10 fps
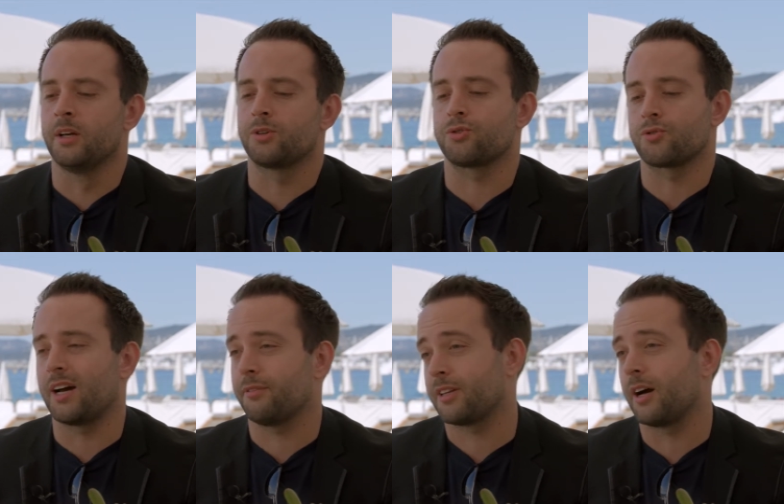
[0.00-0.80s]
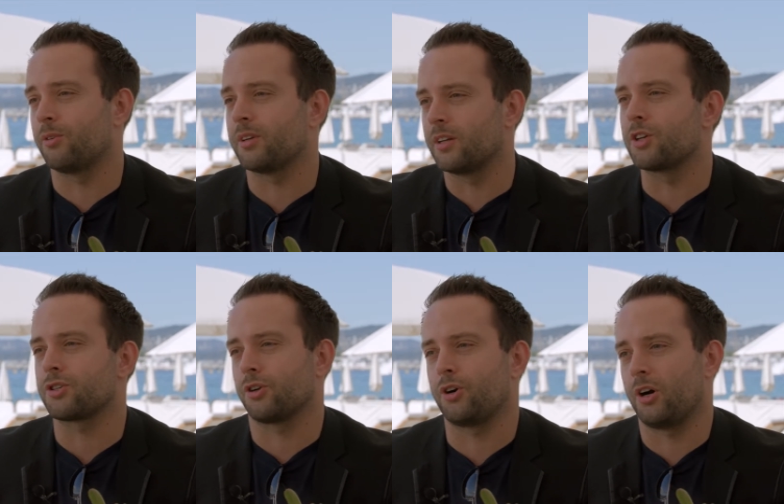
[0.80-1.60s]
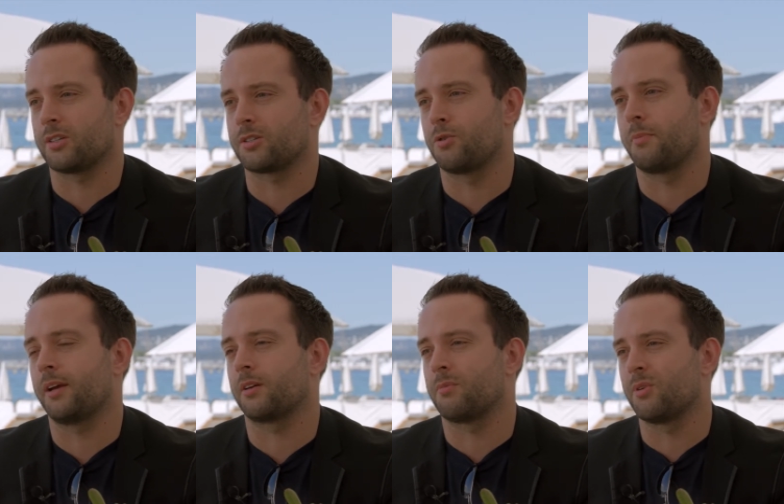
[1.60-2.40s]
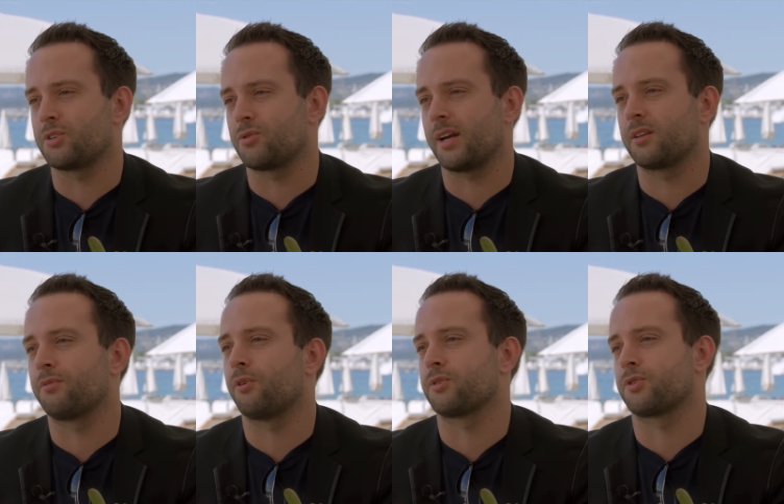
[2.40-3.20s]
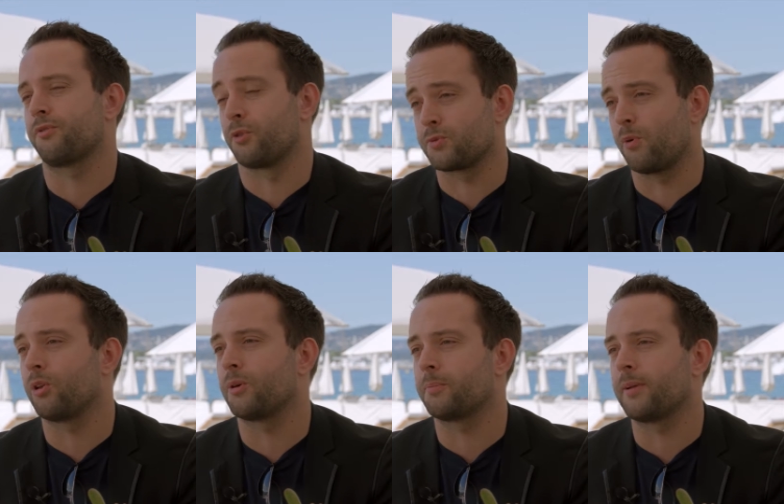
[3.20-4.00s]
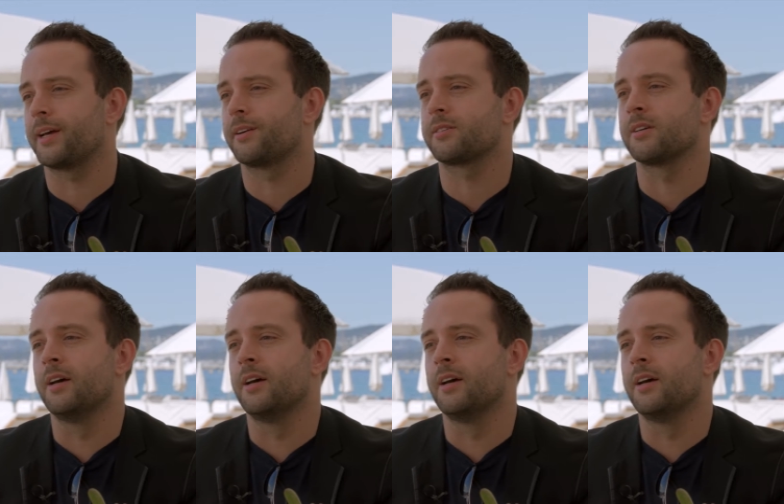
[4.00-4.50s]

to drive down the initial cost to make it more attractive also for smaller players